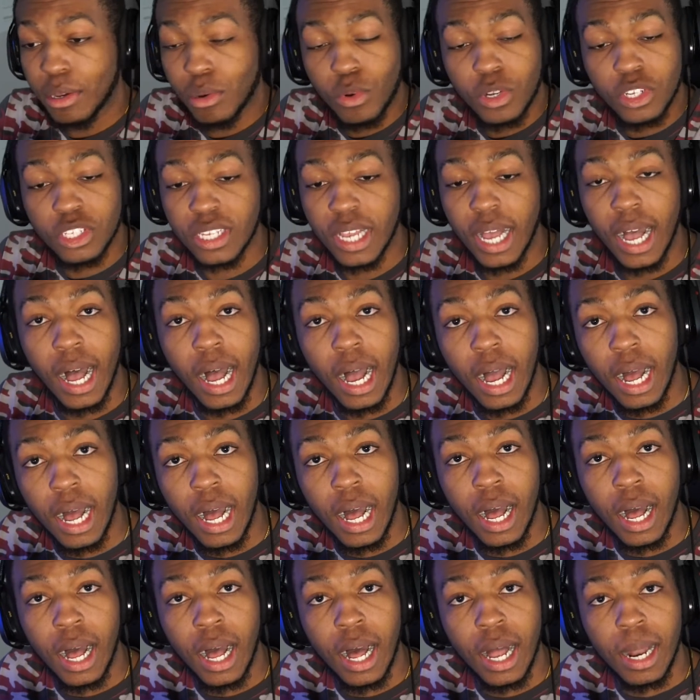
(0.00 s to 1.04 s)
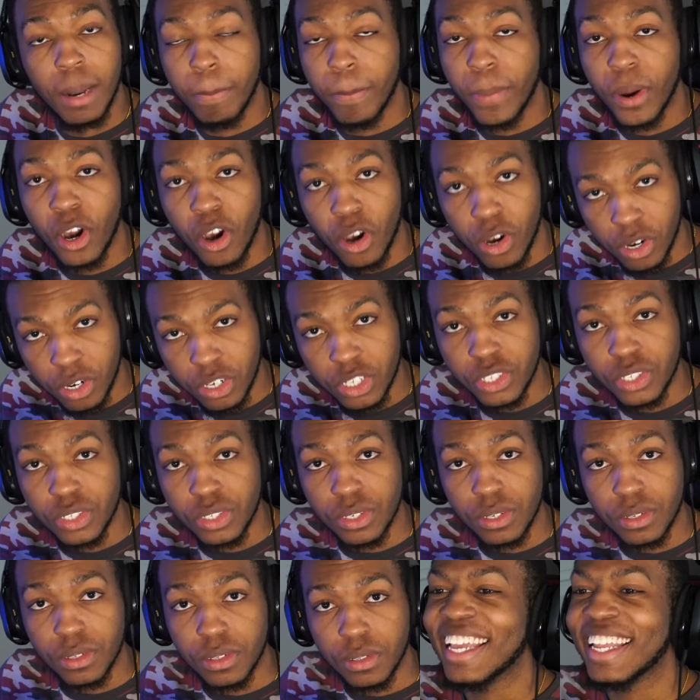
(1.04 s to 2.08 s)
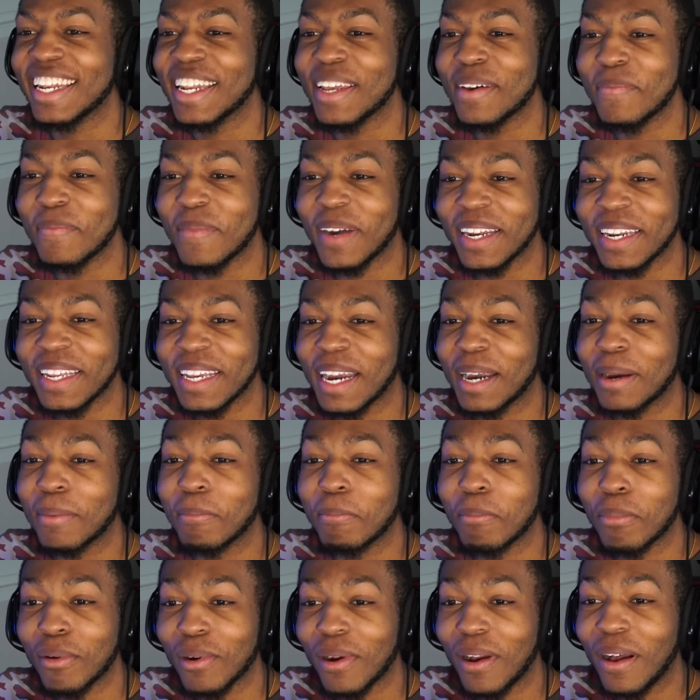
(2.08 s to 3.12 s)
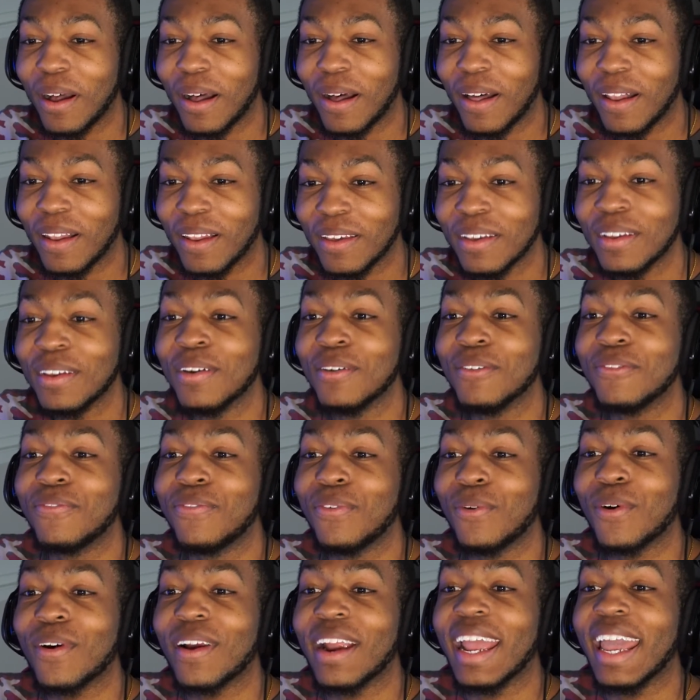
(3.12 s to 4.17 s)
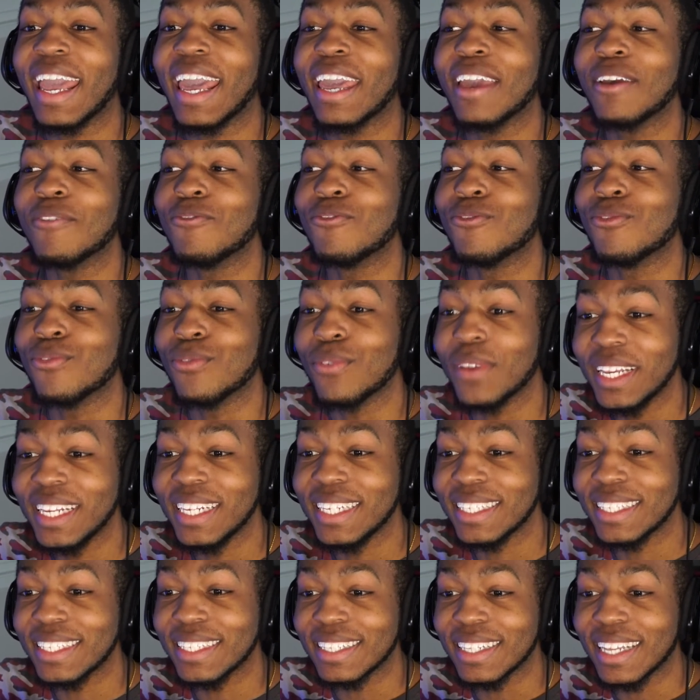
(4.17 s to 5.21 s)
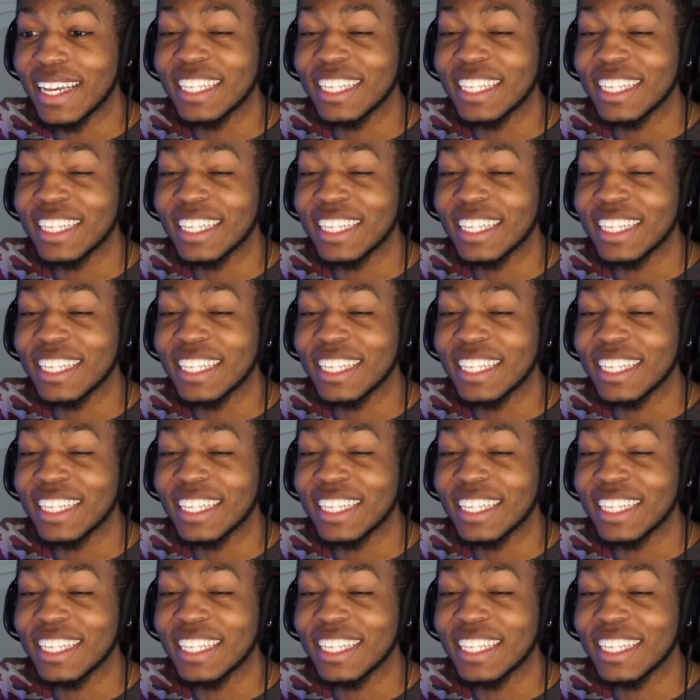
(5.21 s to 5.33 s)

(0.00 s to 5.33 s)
was all personal. Them money are brawl for a reason, a